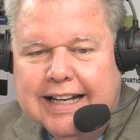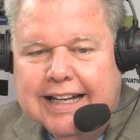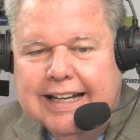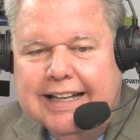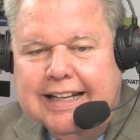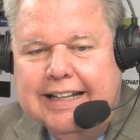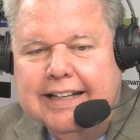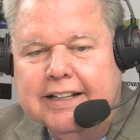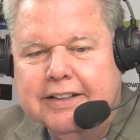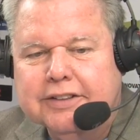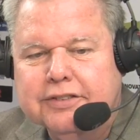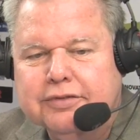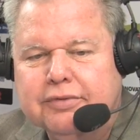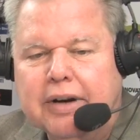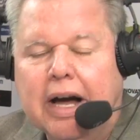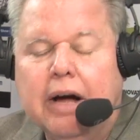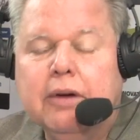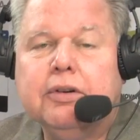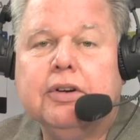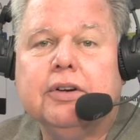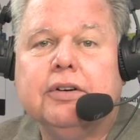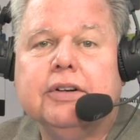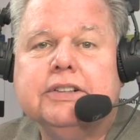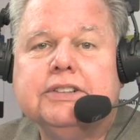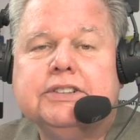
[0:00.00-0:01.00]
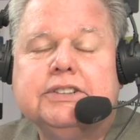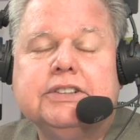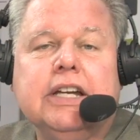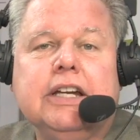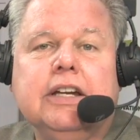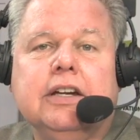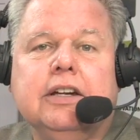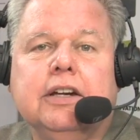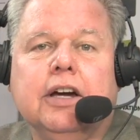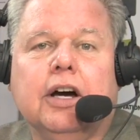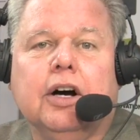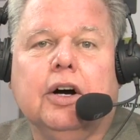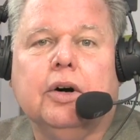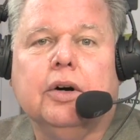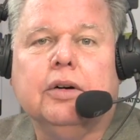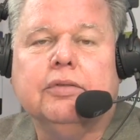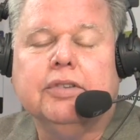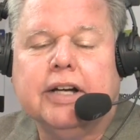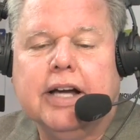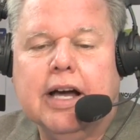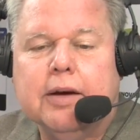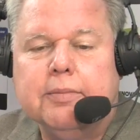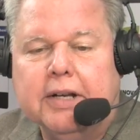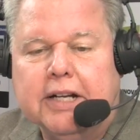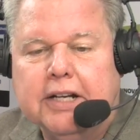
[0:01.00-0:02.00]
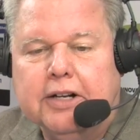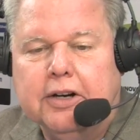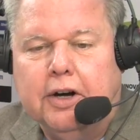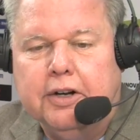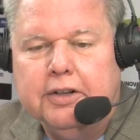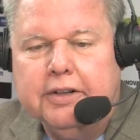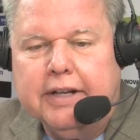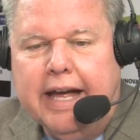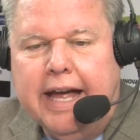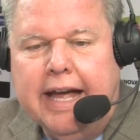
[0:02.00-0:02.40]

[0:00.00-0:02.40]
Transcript: He is founder and CEO of a company called